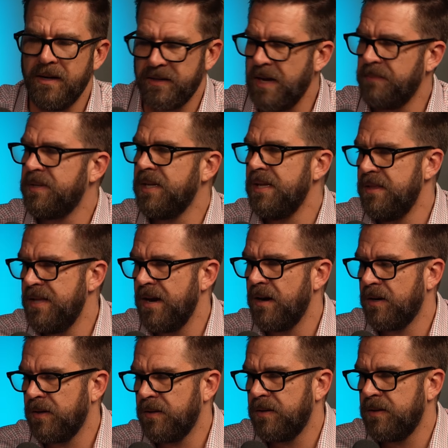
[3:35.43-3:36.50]
Kept it in
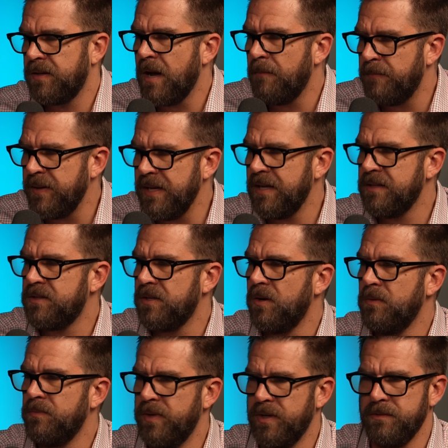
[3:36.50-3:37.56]
their company. And
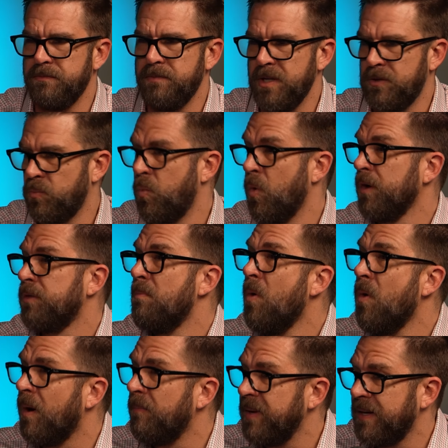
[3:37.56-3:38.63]
so it's worth
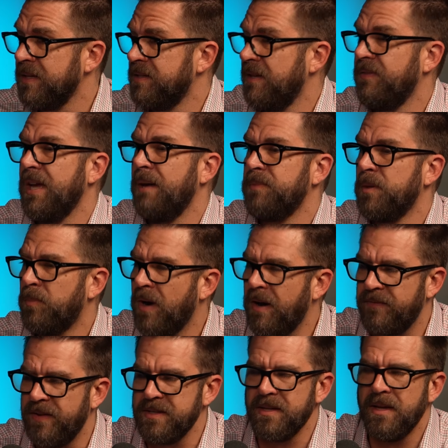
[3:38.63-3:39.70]
more because they've kept the
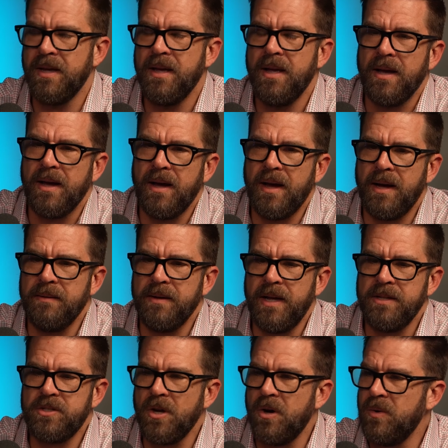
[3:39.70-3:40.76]
profits.
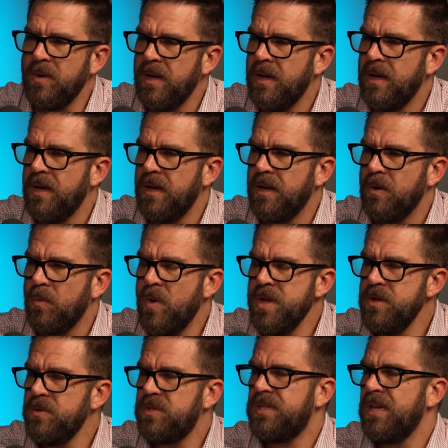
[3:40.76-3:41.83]
And so when
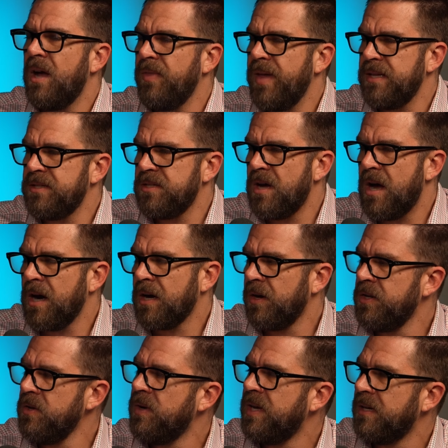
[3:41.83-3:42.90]
you sell that stock or
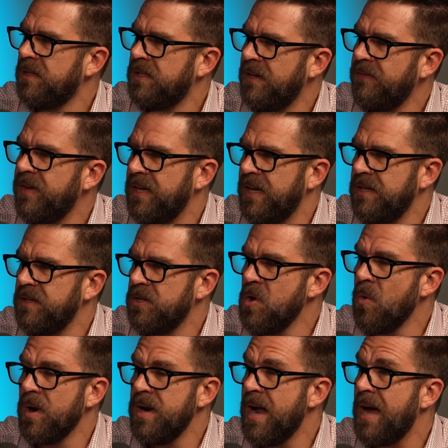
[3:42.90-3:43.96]
you get a dividend,
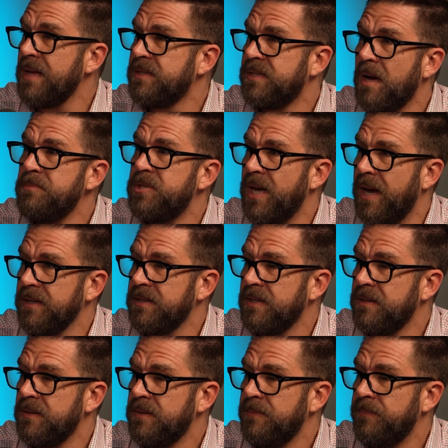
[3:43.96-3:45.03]
you are not subject
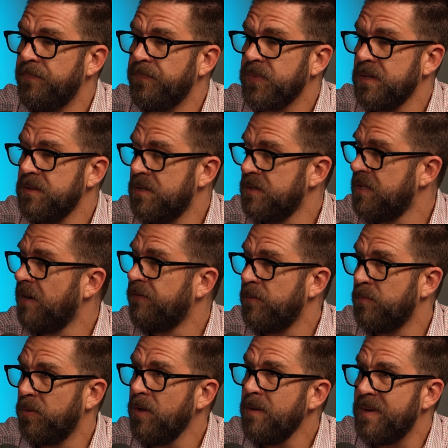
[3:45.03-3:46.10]
to
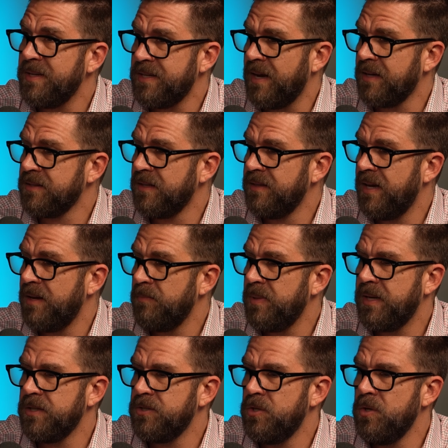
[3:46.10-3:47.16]
self-employment tax on that
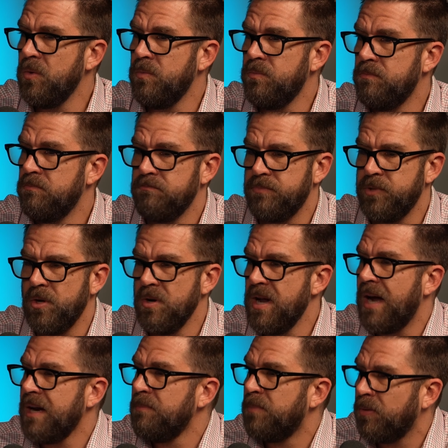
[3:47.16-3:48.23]
because you're
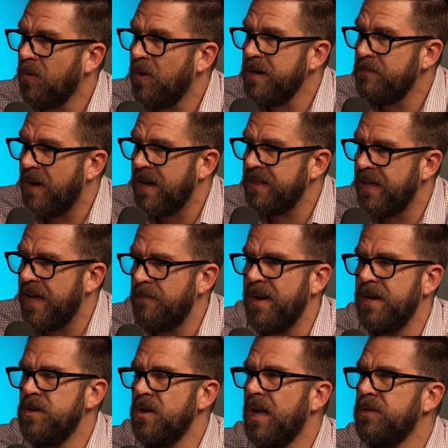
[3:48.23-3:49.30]
not employed by them
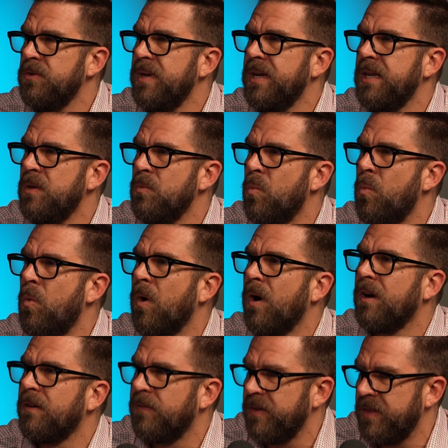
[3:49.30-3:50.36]
and you're not doing any
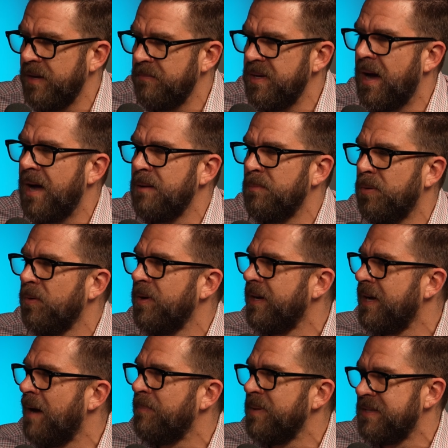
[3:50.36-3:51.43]
work for them, non-employee
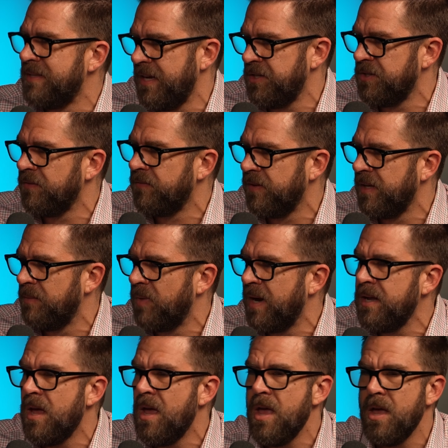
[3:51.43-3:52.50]
compensation for them,
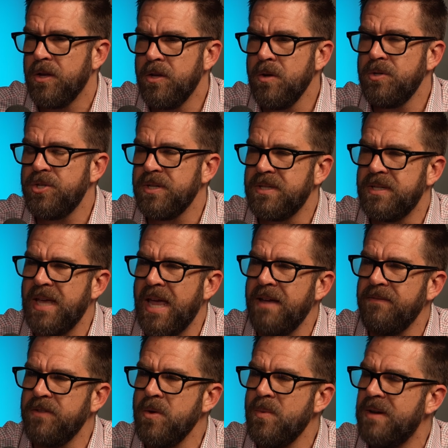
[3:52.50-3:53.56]
right?
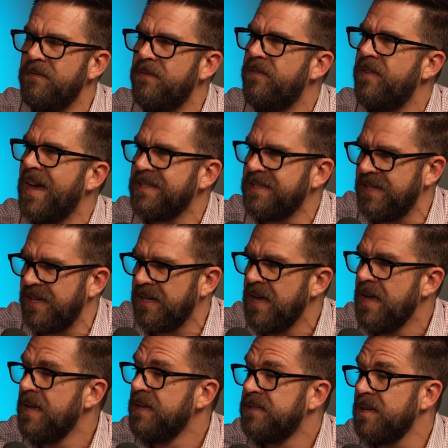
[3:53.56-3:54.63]
You invested.
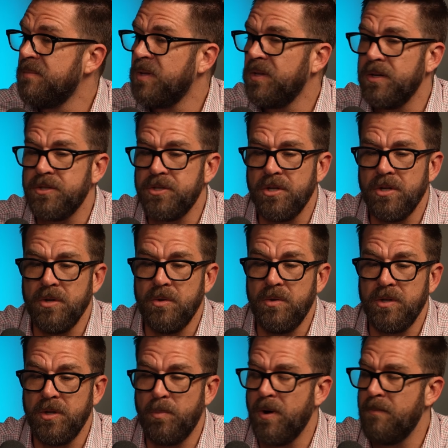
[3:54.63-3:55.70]
Similar to
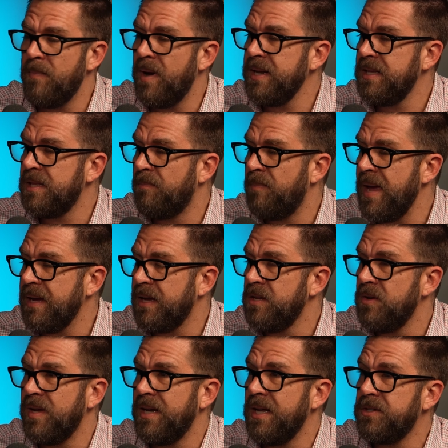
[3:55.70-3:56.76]
you put money in the bank and you
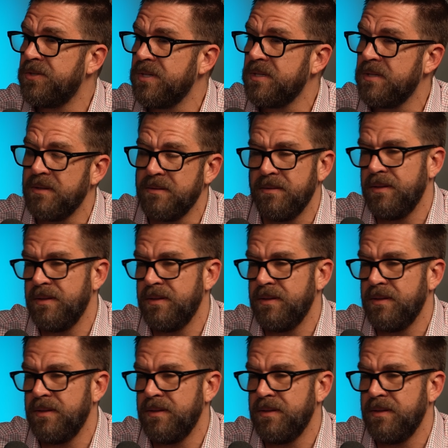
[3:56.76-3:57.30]
get interest.